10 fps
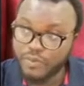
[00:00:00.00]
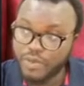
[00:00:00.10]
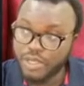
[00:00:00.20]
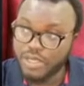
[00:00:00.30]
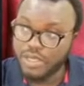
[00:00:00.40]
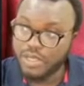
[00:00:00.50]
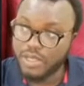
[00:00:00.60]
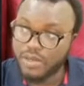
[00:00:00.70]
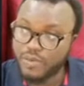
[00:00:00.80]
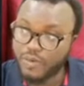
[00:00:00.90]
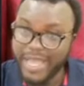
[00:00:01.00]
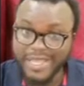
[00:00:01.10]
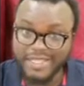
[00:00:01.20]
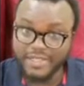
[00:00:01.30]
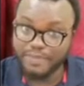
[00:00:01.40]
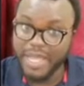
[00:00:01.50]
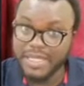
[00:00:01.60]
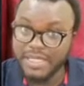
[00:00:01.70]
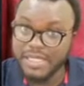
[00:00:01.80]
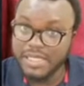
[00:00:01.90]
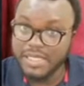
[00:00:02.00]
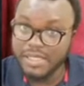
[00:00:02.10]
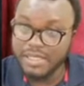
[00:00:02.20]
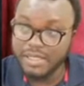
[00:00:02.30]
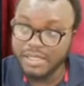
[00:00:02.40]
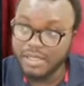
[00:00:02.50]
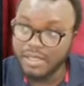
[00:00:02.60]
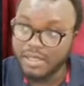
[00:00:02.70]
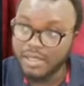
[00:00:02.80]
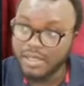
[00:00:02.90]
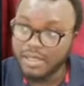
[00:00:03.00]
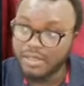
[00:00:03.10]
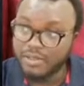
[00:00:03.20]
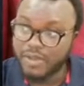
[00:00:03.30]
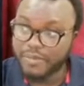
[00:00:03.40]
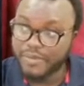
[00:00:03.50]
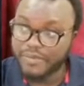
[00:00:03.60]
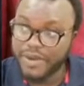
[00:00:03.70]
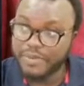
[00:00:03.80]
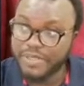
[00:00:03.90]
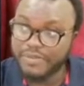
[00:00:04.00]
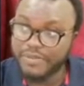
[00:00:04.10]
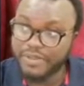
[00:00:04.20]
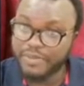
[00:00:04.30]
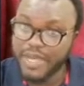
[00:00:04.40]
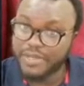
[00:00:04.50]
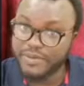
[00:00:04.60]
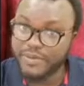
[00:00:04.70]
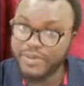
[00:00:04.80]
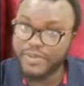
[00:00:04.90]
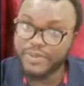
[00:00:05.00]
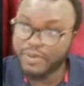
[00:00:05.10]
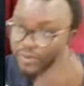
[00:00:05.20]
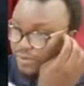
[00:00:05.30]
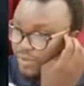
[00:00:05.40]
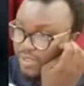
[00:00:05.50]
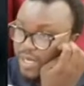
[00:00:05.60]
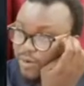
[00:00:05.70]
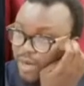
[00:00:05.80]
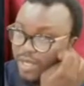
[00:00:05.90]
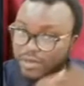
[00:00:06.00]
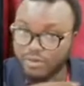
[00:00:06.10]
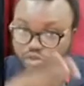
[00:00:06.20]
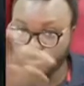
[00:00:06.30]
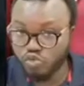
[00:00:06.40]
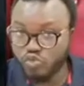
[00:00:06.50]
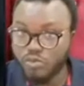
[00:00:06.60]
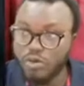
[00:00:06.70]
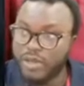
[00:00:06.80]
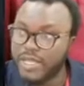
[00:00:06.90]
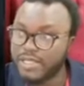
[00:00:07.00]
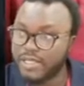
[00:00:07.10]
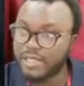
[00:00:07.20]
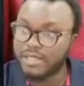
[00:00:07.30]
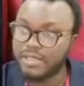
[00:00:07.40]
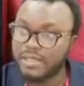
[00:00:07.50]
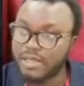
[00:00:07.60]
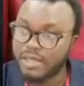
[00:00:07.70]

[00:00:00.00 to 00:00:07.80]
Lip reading: We were expanding, so I've been very busy for the past 3 weeks because we just acquired 2 more estates.